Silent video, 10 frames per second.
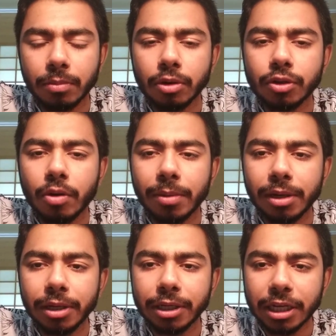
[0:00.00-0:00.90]
most
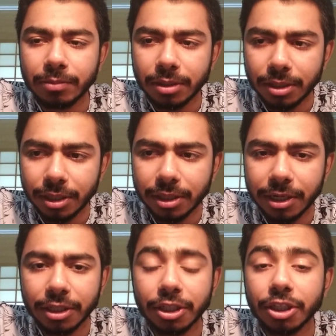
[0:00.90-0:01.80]
commonly it has been seen
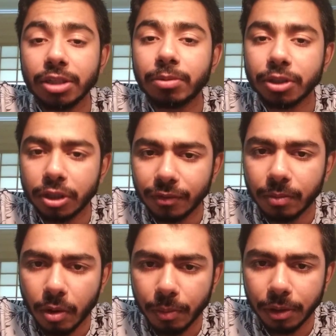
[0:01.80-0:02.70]
that in 60% of the
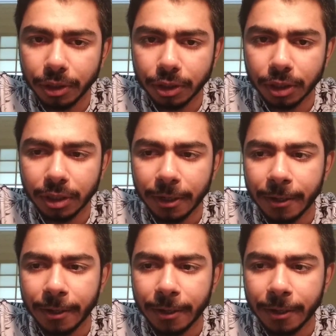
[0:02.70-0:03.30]
population